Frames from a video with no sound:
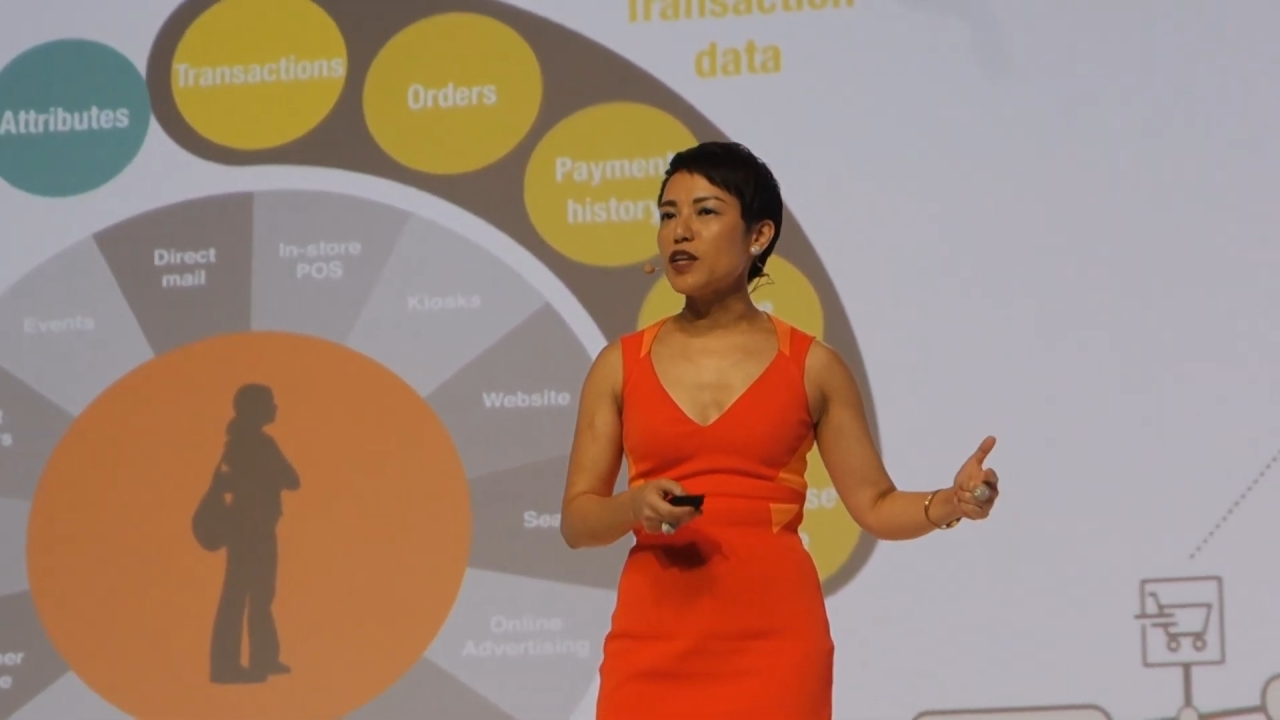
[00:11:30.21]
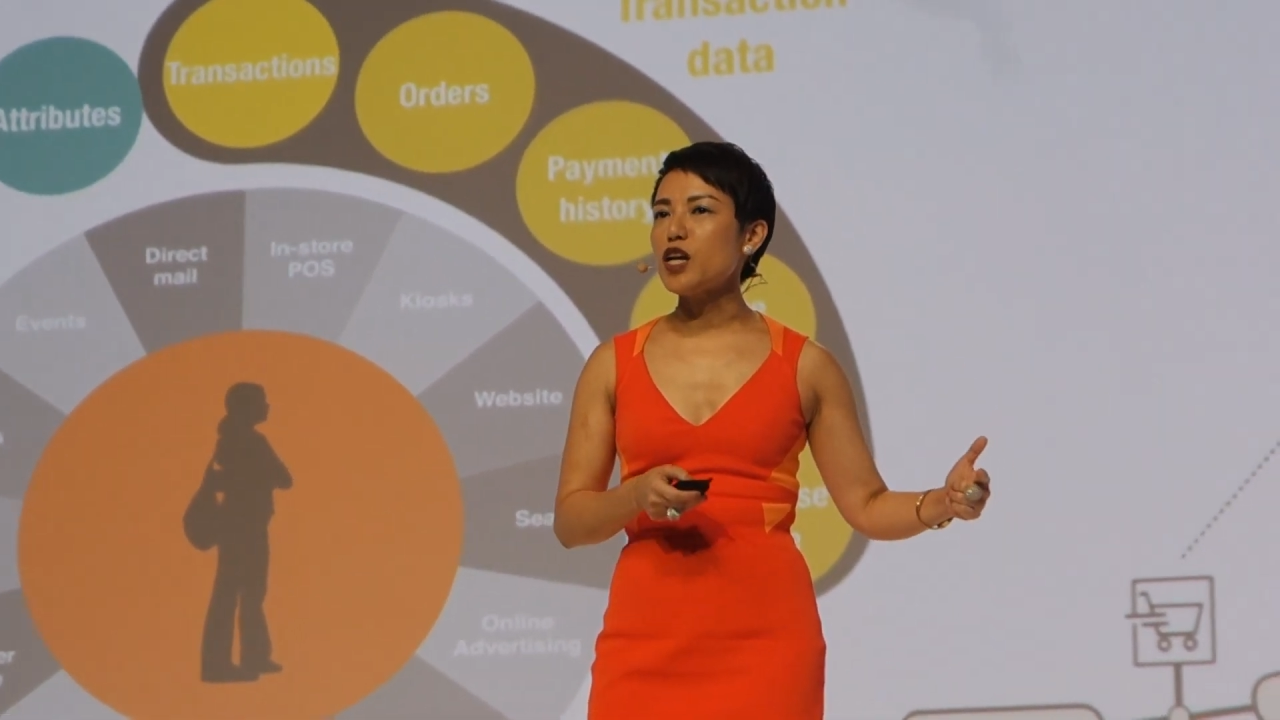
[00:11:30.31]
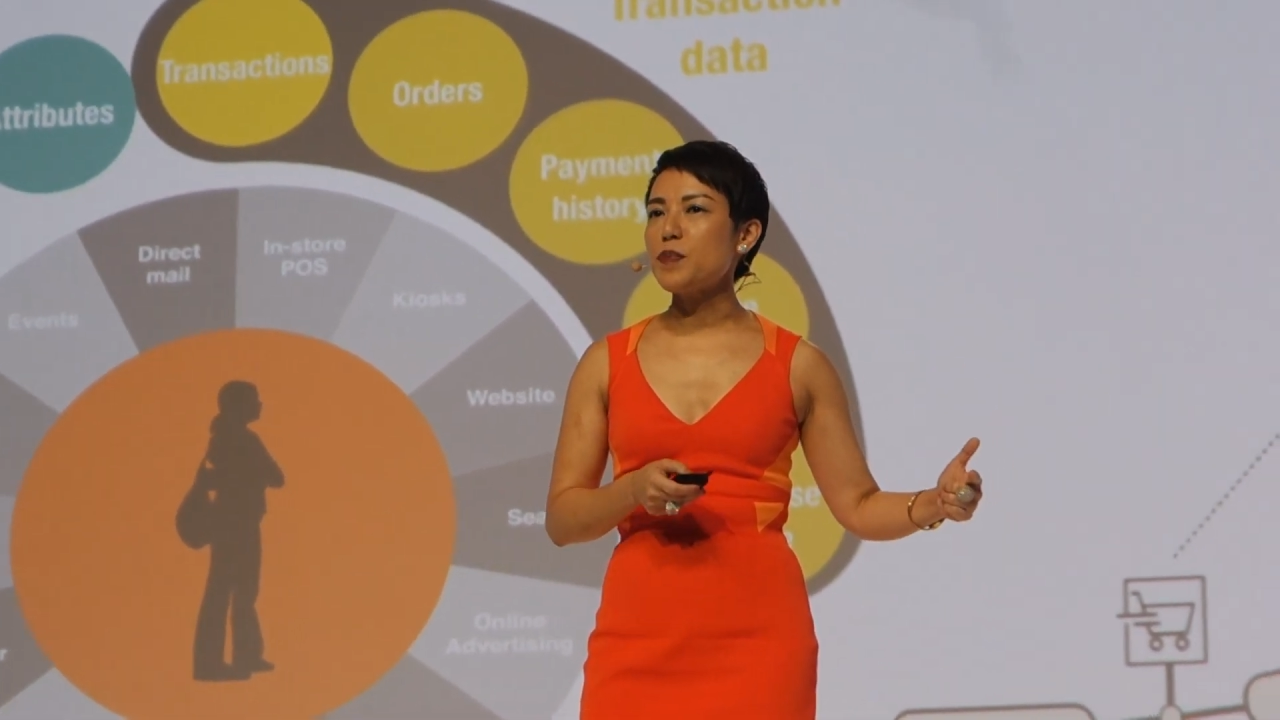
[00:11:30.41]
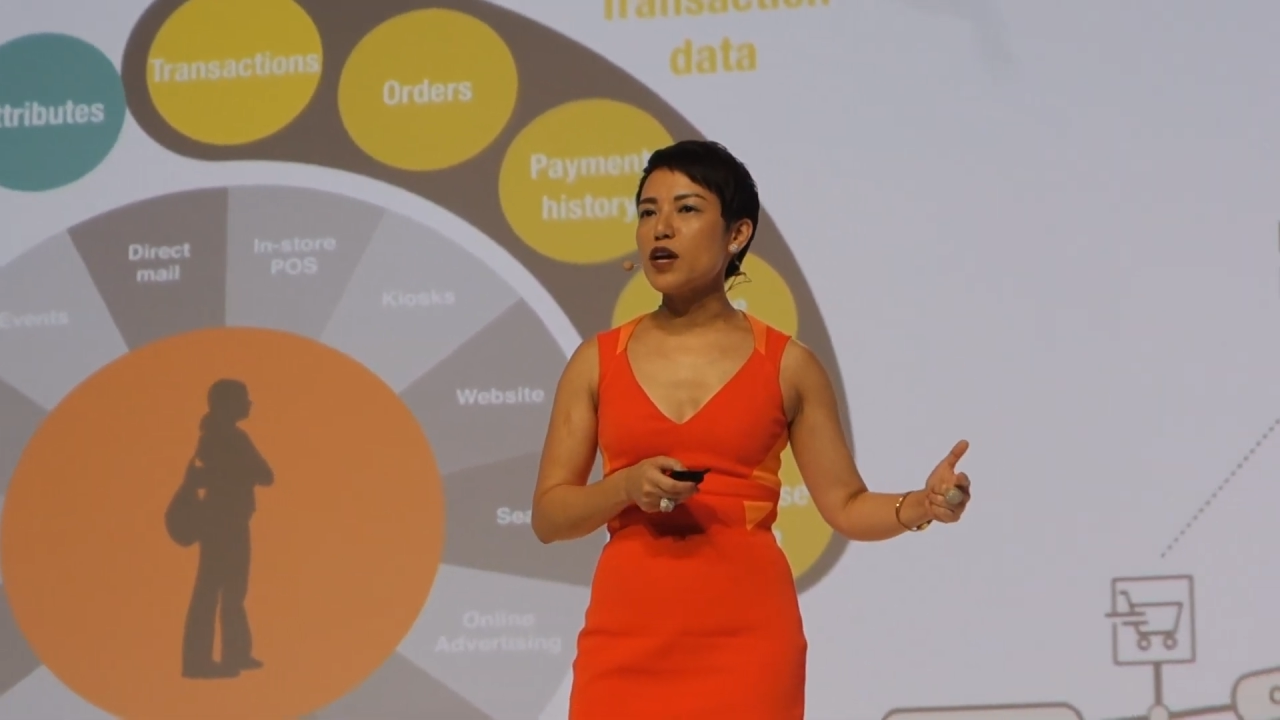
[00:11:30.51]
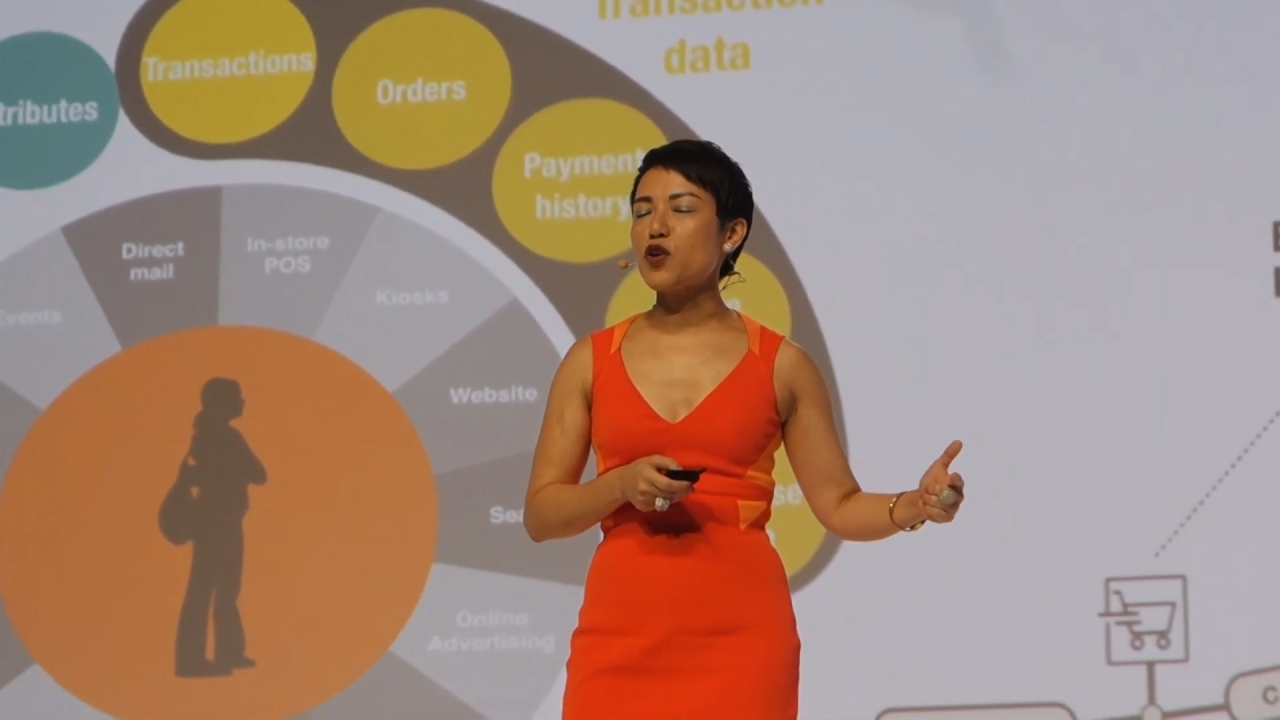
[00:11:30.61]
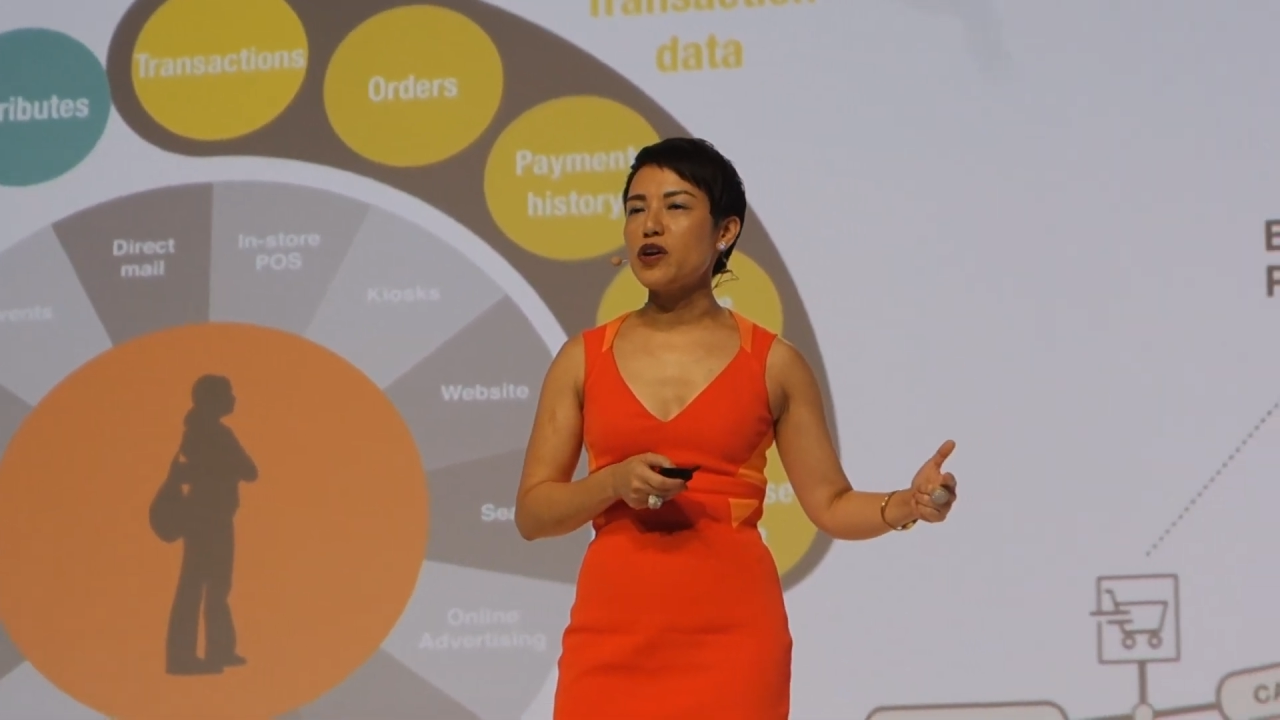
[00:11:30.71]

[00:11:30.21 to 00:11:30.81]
data being